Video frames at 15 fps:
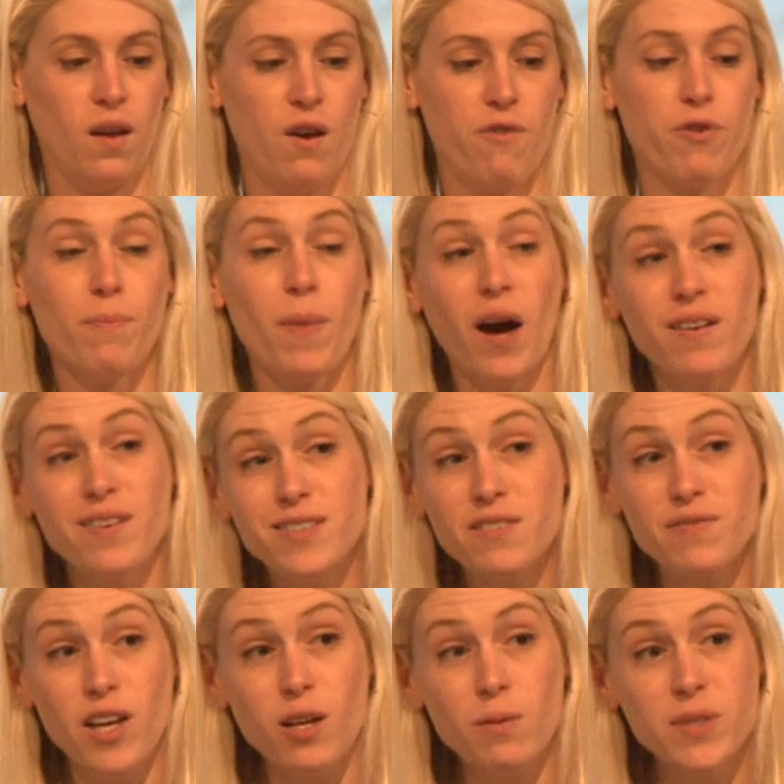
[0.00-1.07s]
For modern
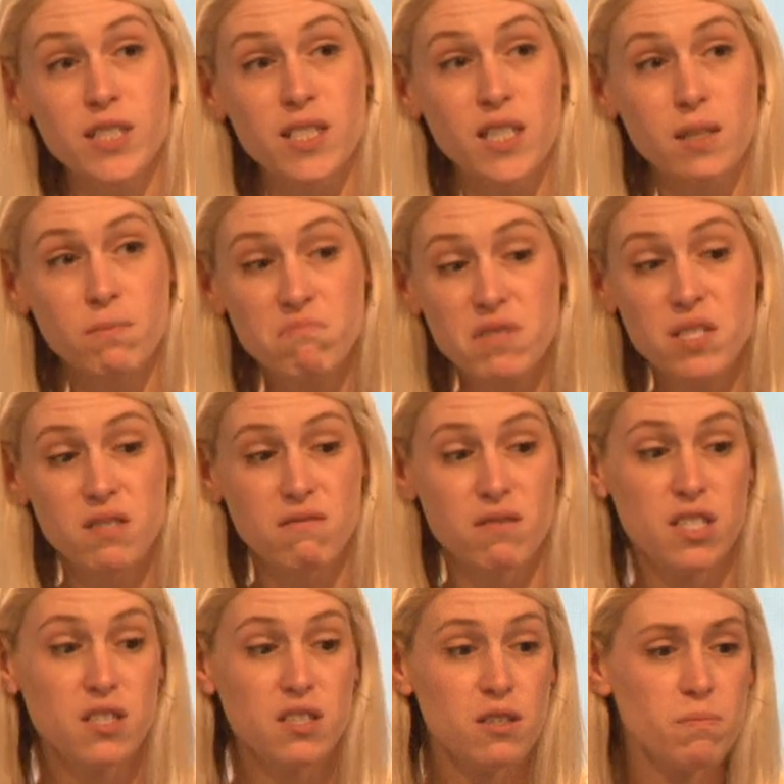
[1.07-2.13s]
development teams,
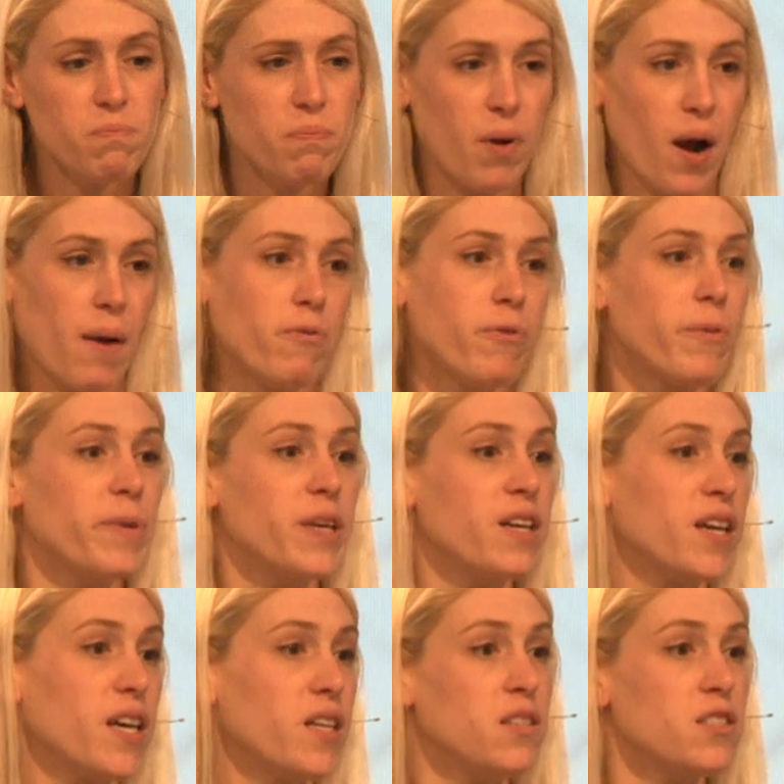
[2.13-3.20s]
this could probably be
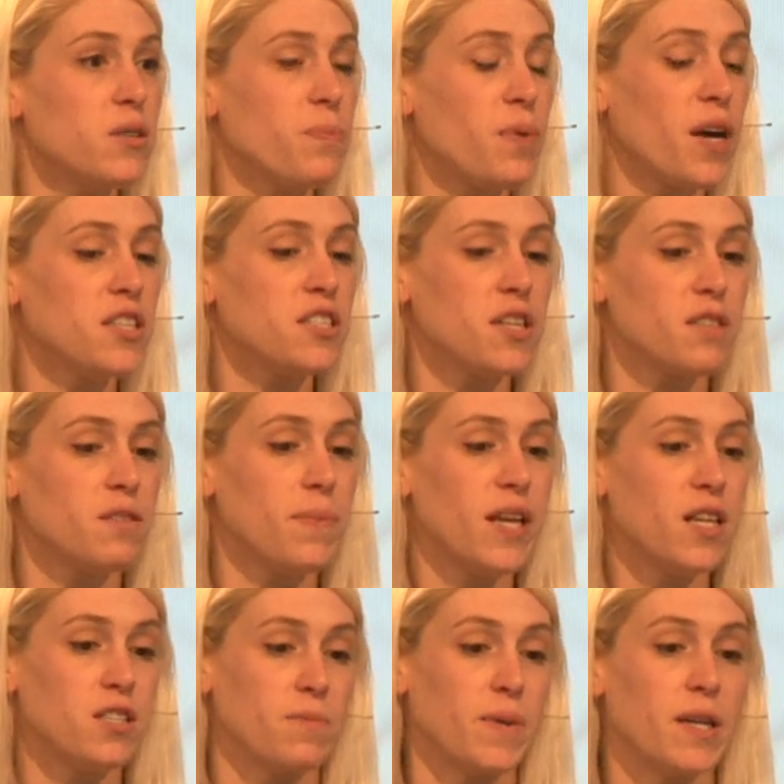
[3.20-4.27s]
akin to project
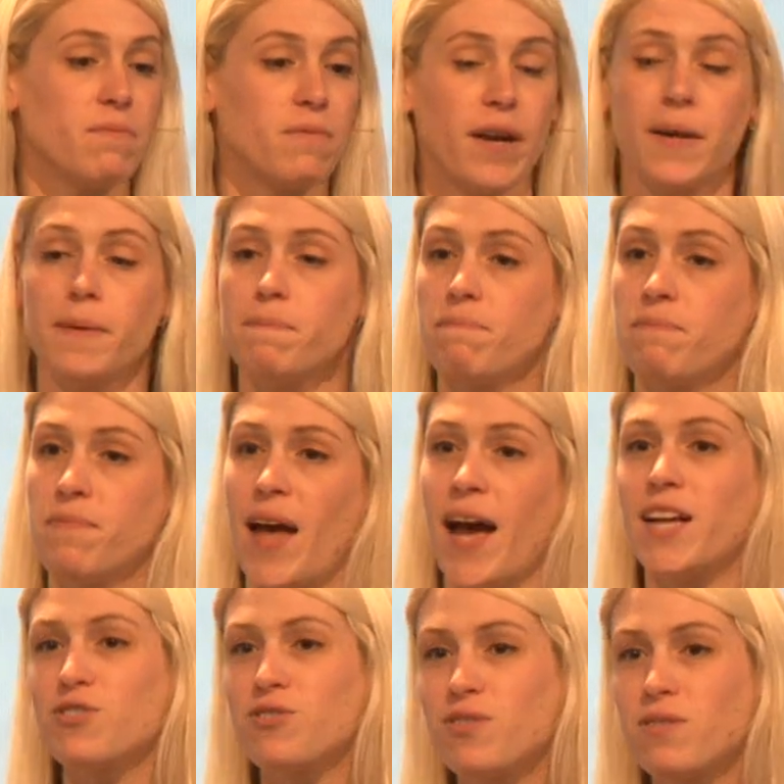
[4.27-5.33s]
management, right?
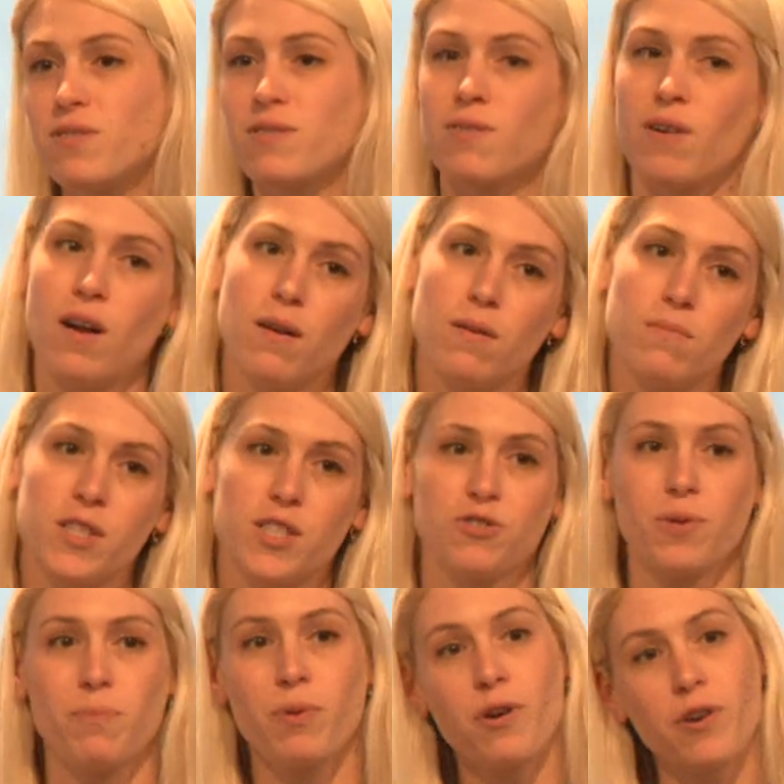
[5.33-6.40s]
Agile, Scrum,
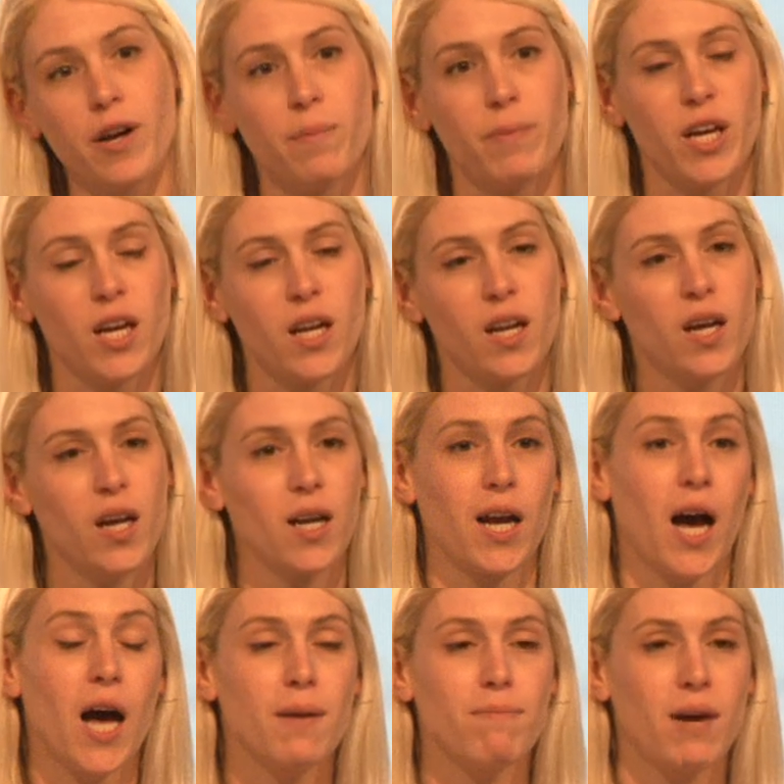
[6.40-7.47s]
Extreme Programming,
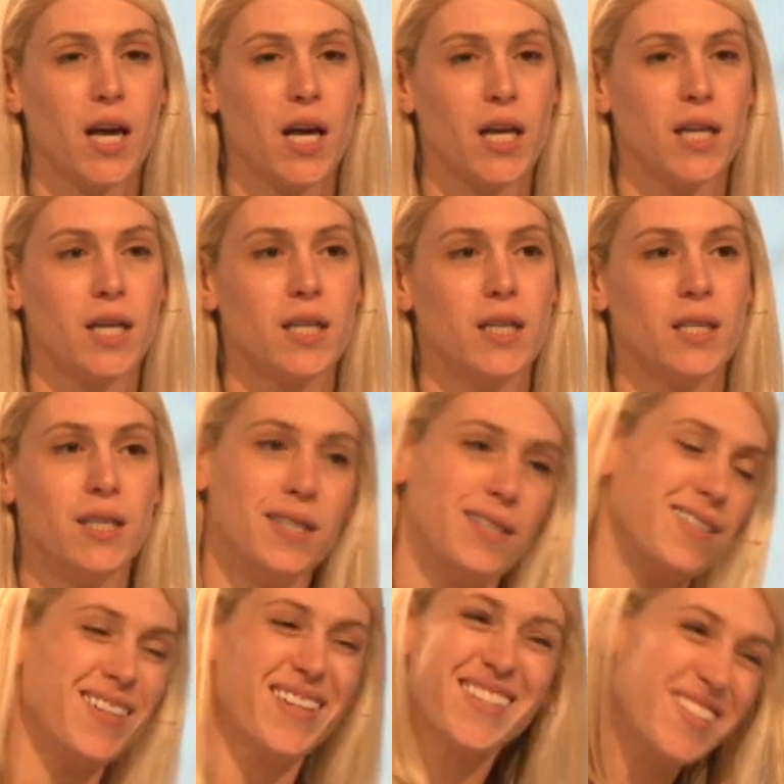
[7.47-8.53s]
Kanban,
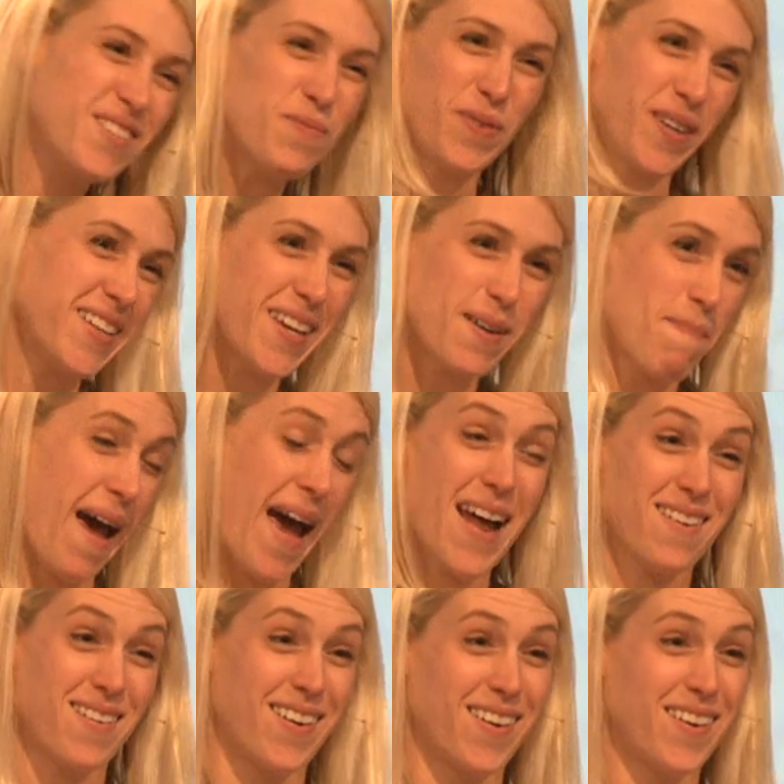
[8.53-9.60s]
it doesn't really
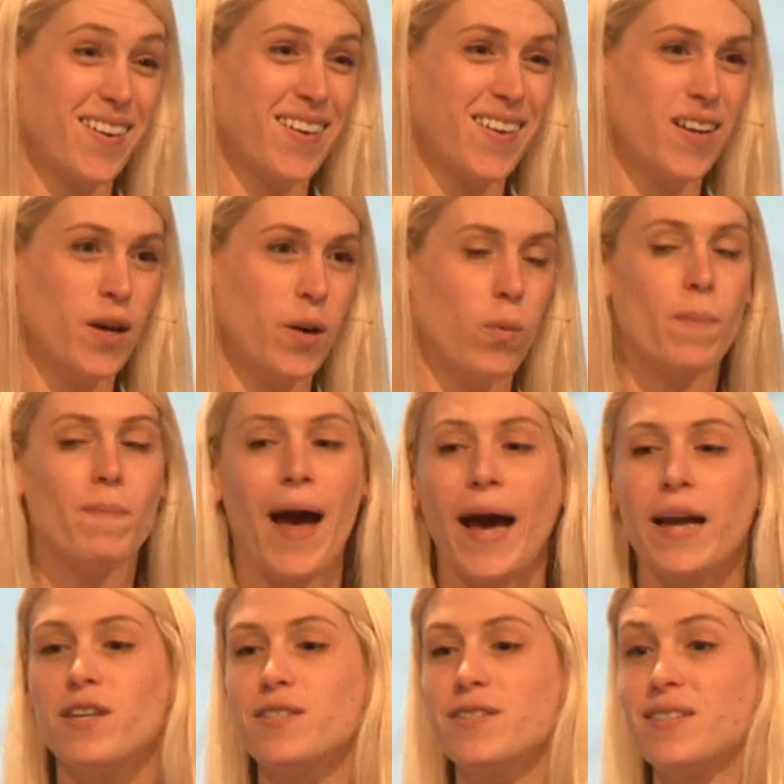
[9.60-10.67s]
matter. What
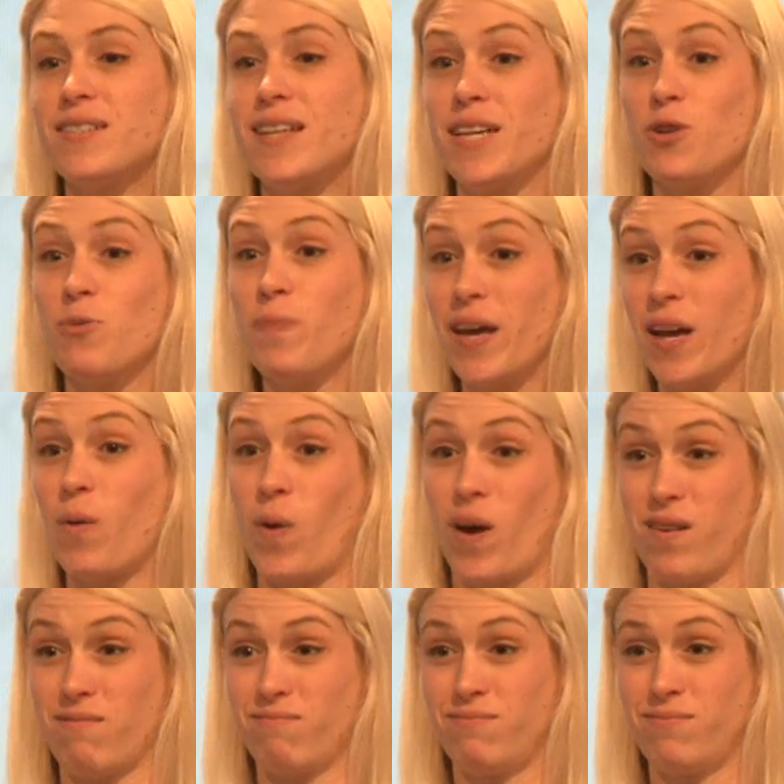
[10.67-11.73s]
matters is that you pick
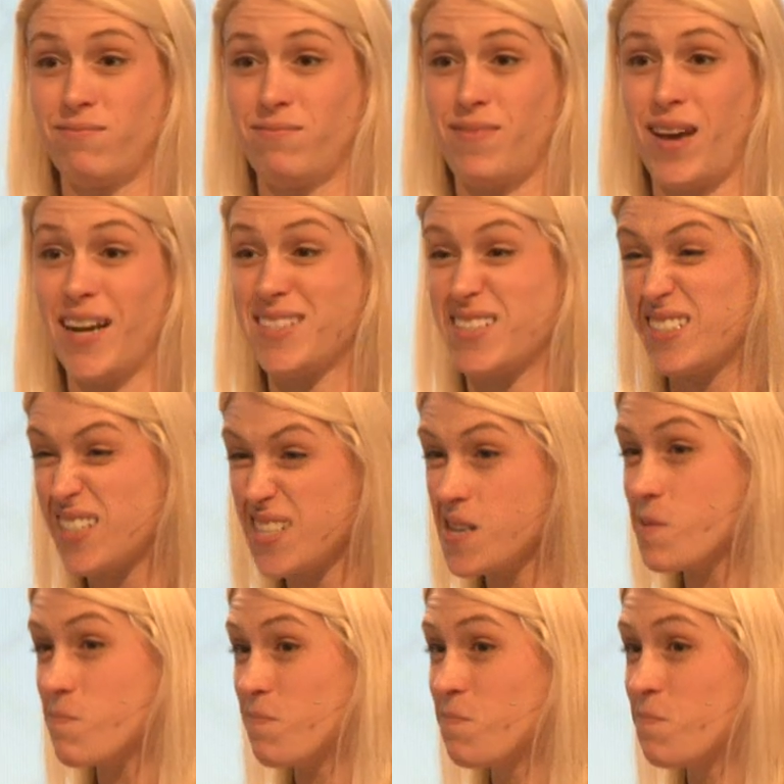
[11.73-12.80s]
one, and as a
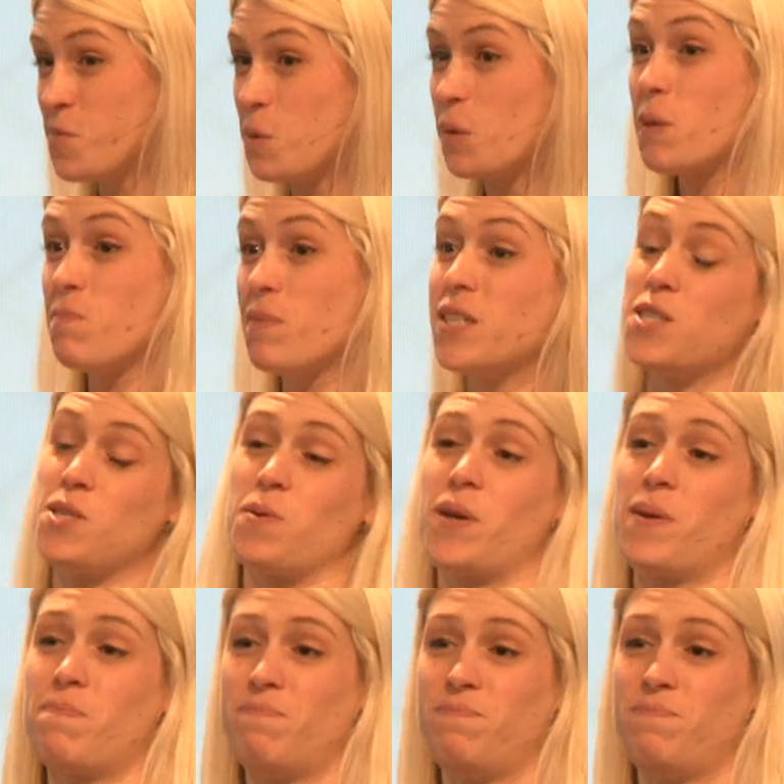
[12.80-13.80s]
team, you commit to it.